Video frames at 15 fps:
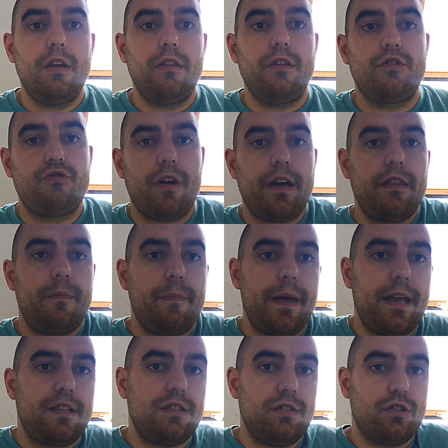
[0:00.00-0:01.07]
They try their
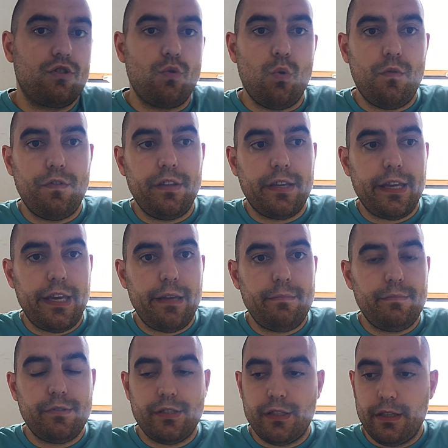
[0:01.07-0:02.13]
best and just go for the
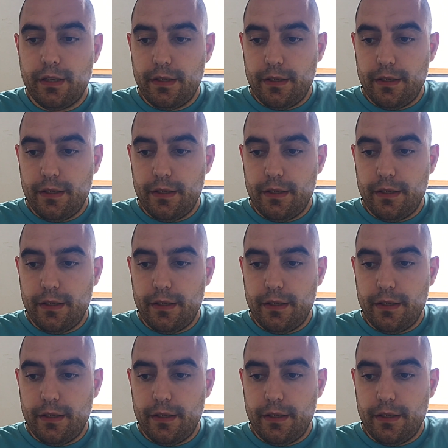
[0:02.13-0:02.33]
games.